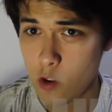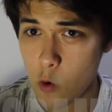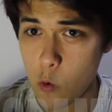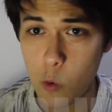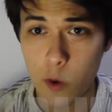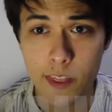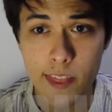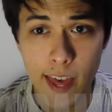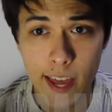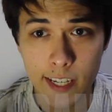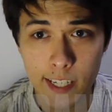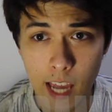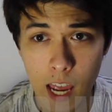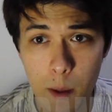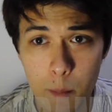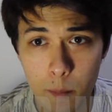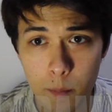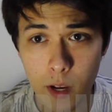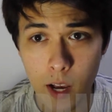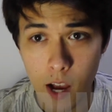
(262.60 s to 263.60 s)
When that
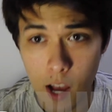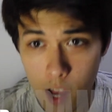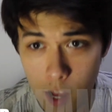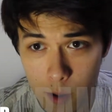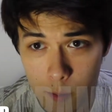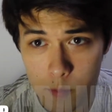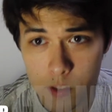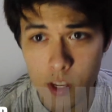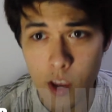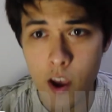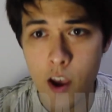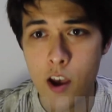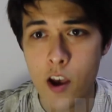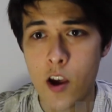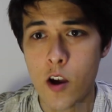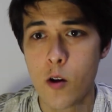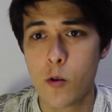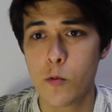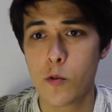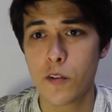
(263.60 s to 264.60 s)
time comes,
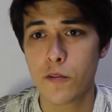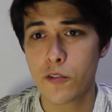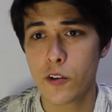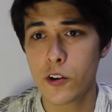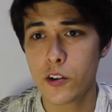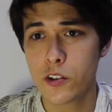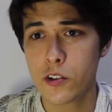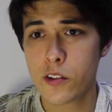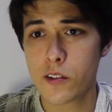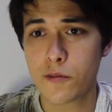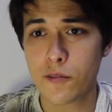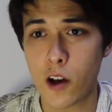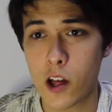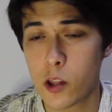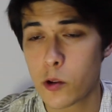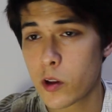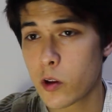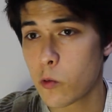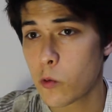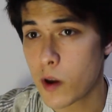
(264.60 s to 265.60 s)
refer to the
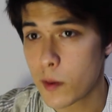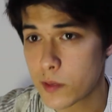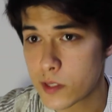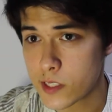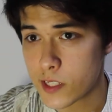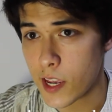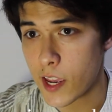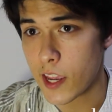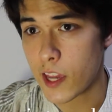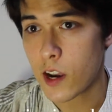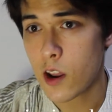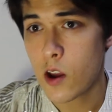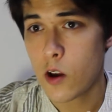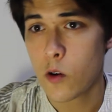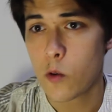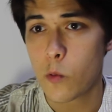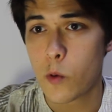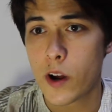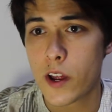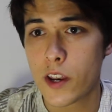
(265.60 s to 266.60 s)
following website
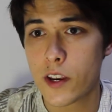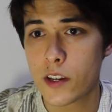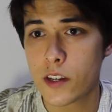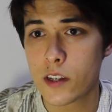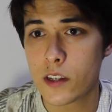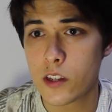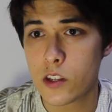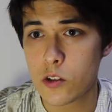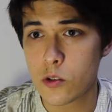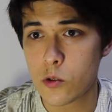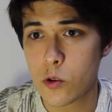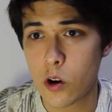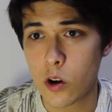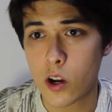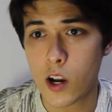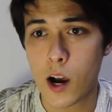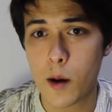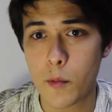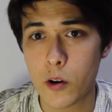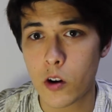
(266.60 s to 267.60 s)
when you
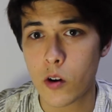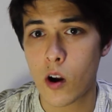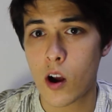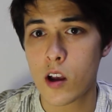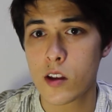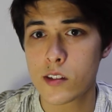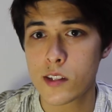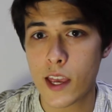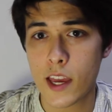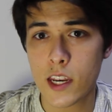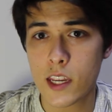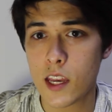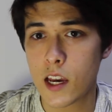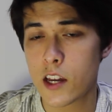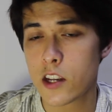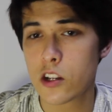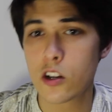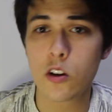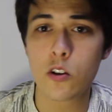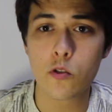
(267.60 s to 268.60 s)
come across any
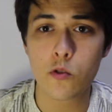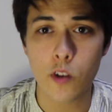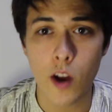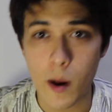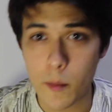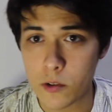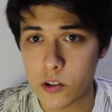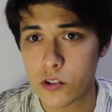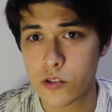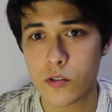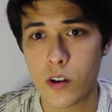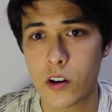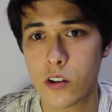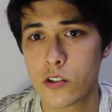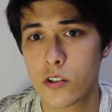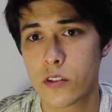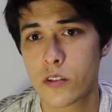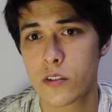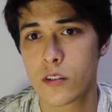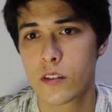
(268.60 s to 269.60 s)
unknown grammar
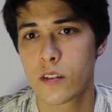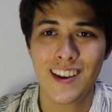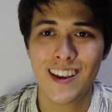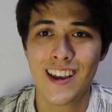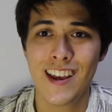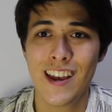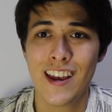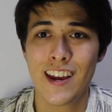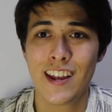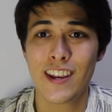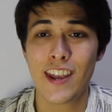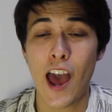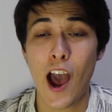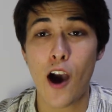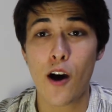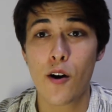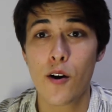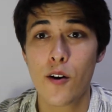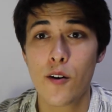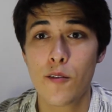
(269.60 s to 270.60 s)
structures.
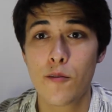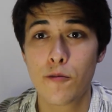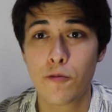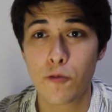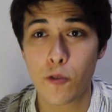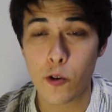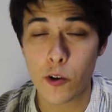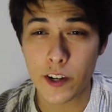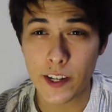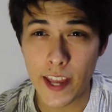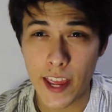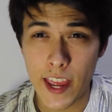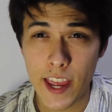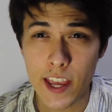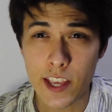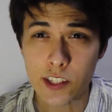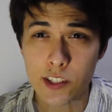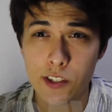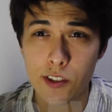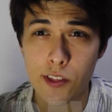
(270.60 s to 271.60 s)
Now, for
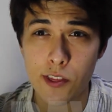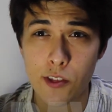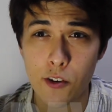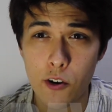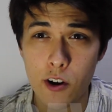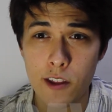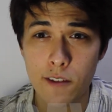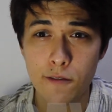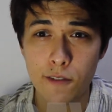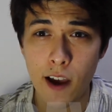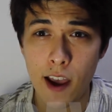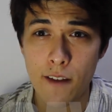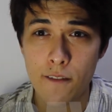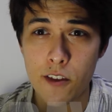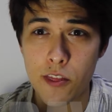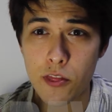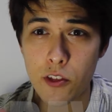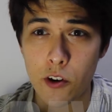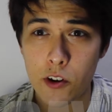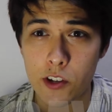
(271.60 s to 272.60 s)
days 35
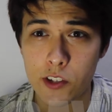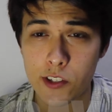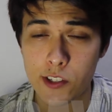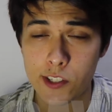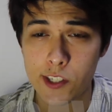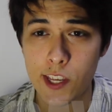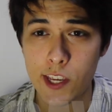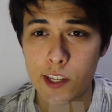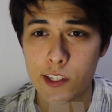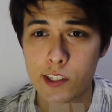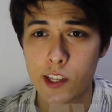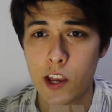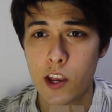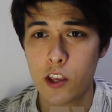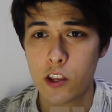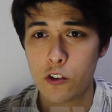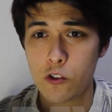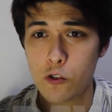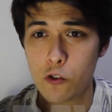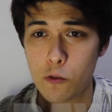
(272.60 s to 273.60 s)
and 36,
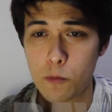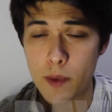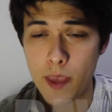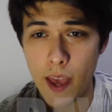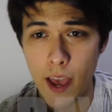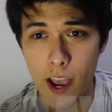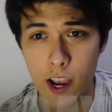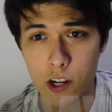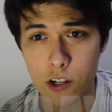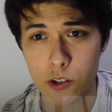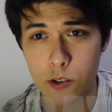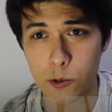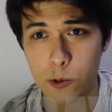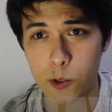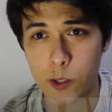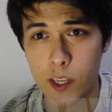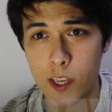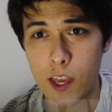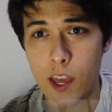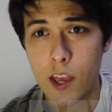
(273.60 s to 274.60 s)
you will be
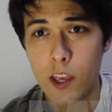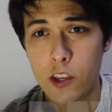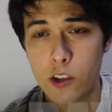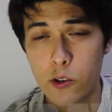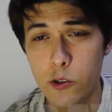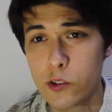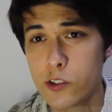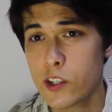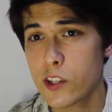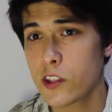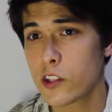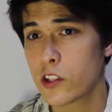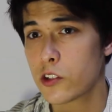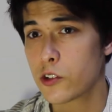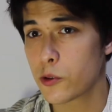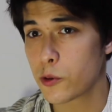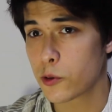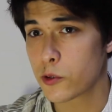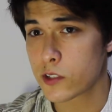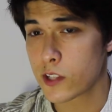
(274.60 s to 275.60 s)
actually using the
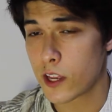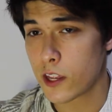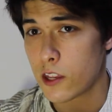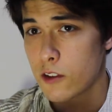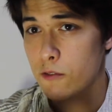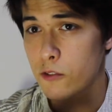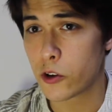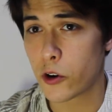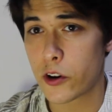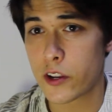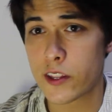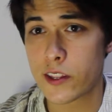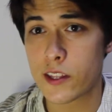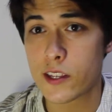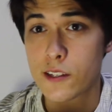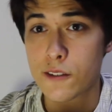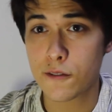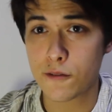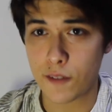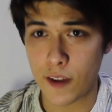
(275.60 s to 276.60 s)
tools that you've learned in
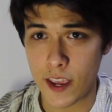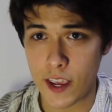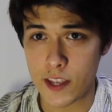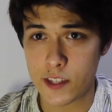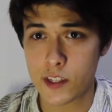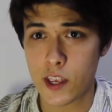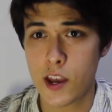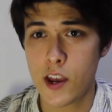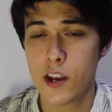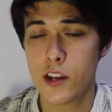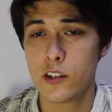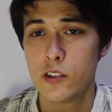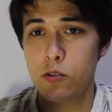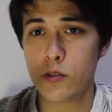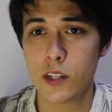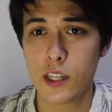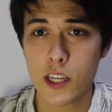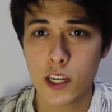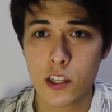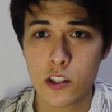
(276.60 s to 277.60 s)
this phase to
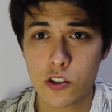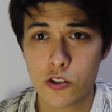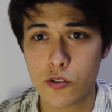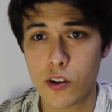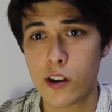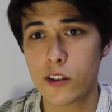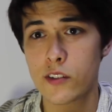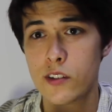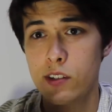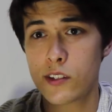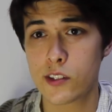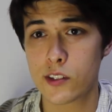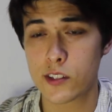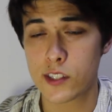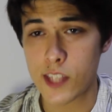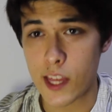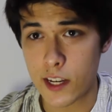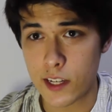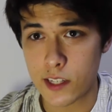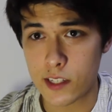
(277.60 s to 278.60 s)
deconstruct these
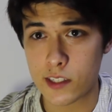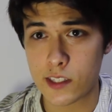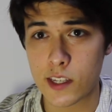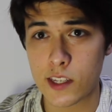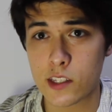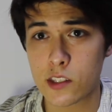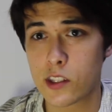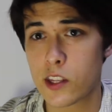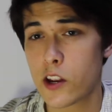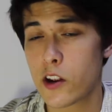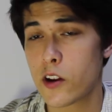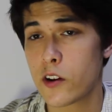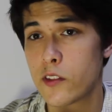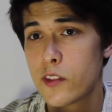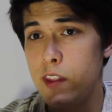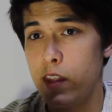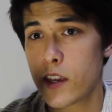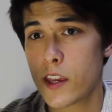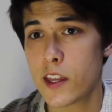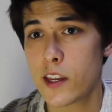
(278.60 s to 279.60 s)
sentences. They
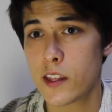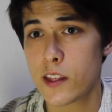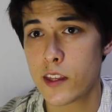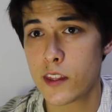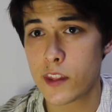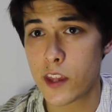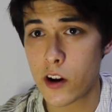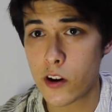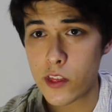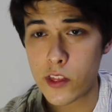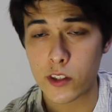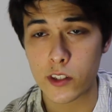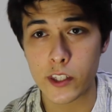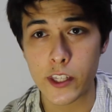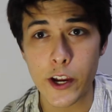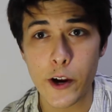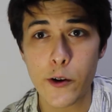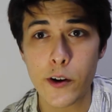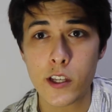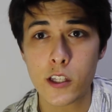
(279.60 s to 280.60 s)
are the
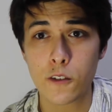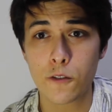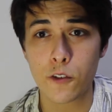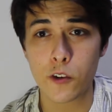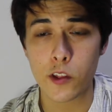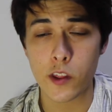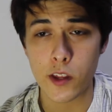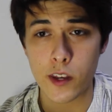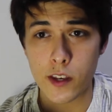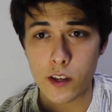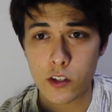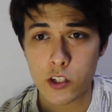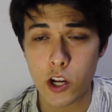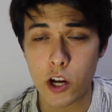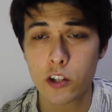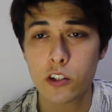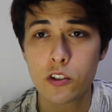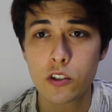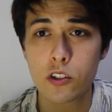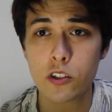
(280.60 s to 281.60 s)
lyrics for the
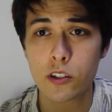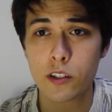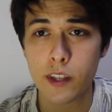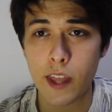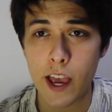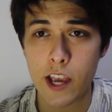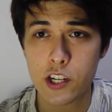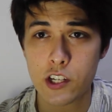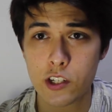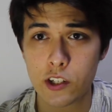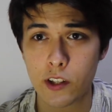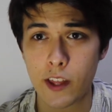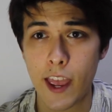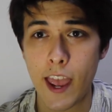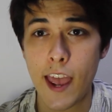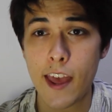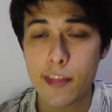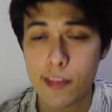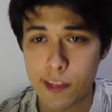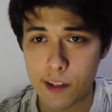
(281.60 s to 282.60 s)
Cheonryuk National
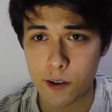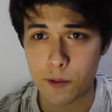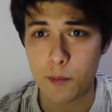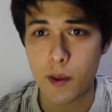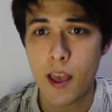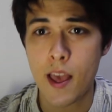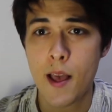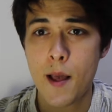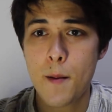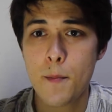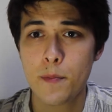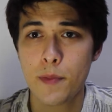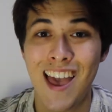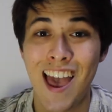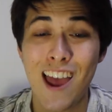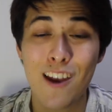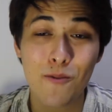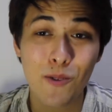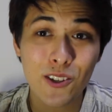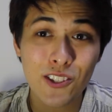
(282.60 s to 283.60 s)
Anthem.
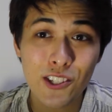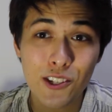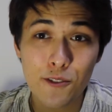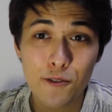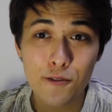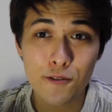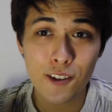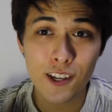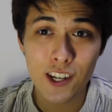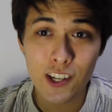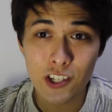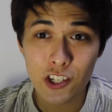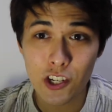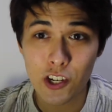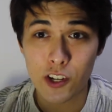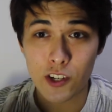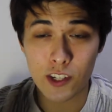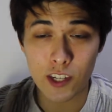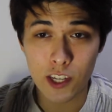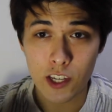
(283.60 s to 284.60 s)
And once you
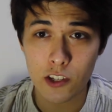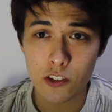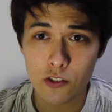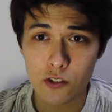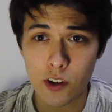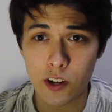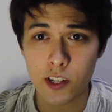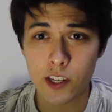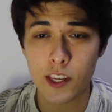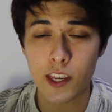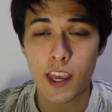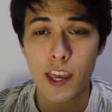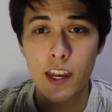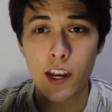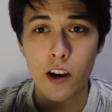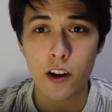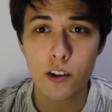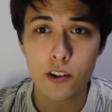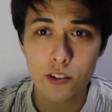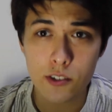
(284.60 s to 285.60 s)
finish deconstructing
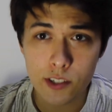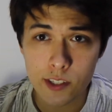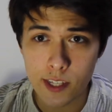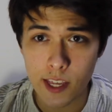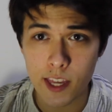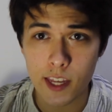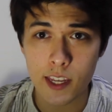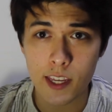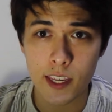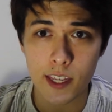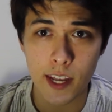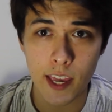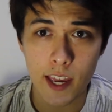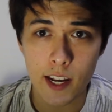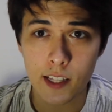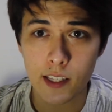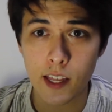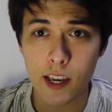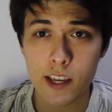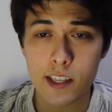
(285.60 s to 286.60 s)
and understanding and
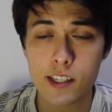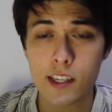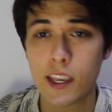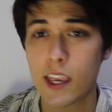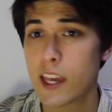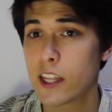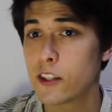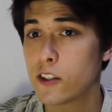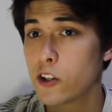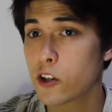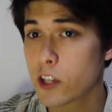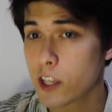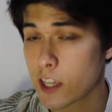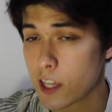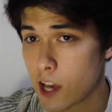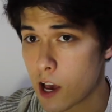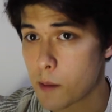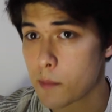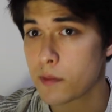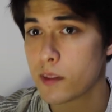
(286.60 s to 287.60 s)
analyzing and
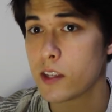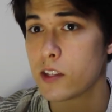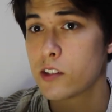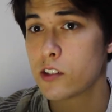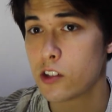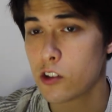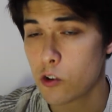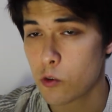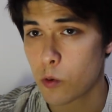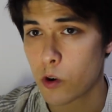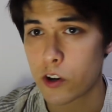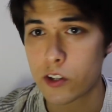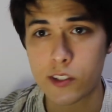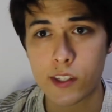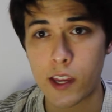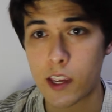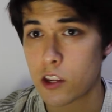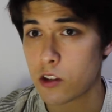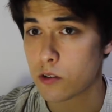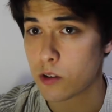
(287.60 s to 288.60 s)
looking up these new words
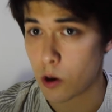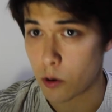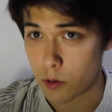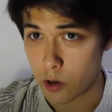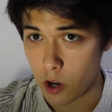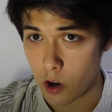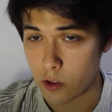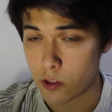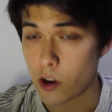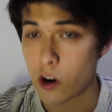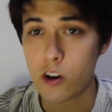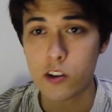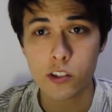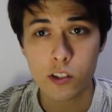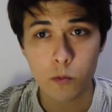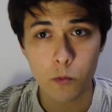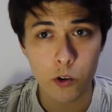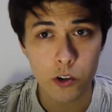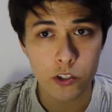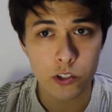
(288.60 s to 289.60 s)
that you don't know, there are
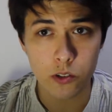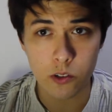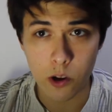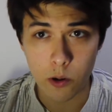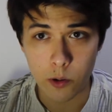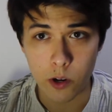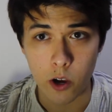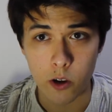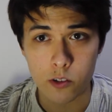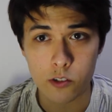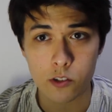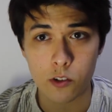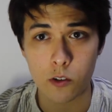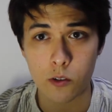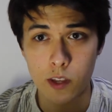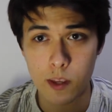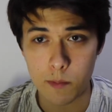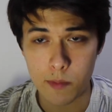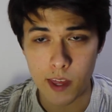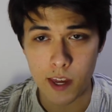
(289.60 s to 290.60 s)
some words you don't know, so
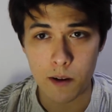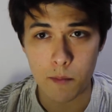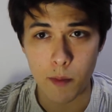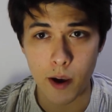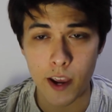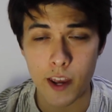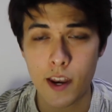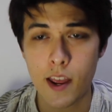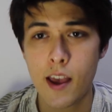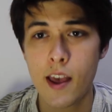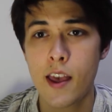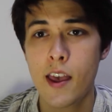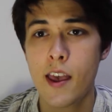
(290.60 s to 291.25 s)
keep that in mind.